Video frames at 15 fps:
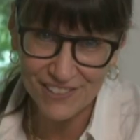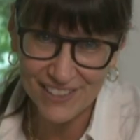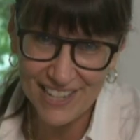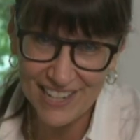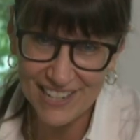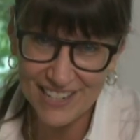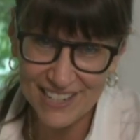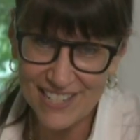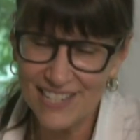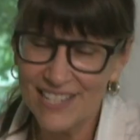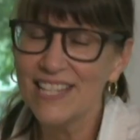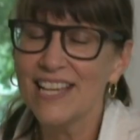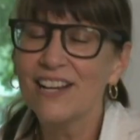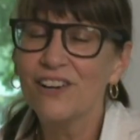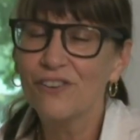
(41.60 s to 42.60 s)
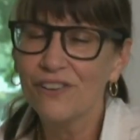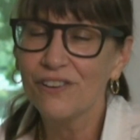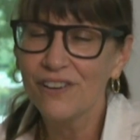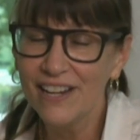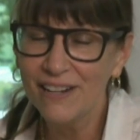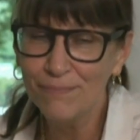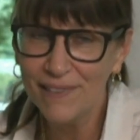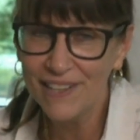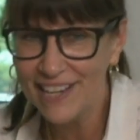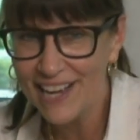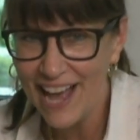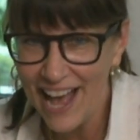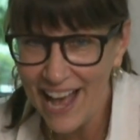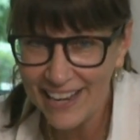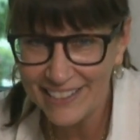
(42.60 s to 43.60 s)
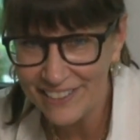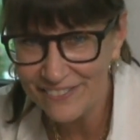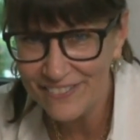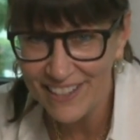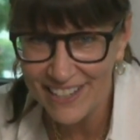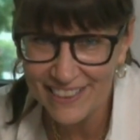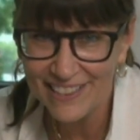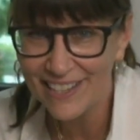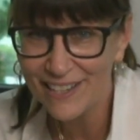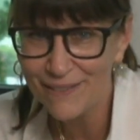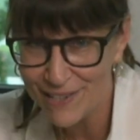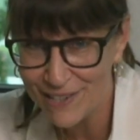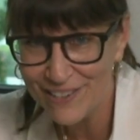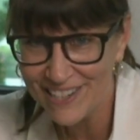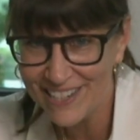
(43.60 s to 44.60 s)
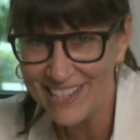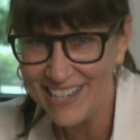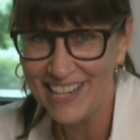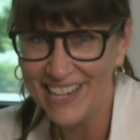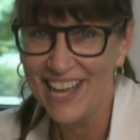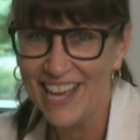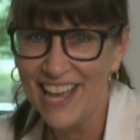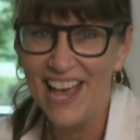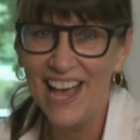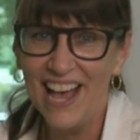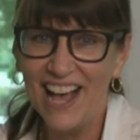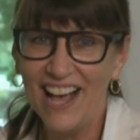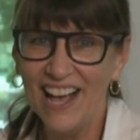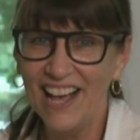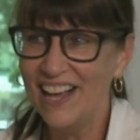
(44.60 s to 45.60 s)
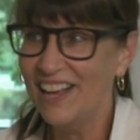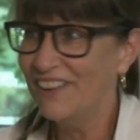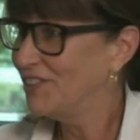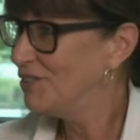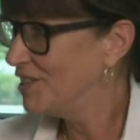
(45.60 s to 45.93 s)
years and is incredibly active in the community. A few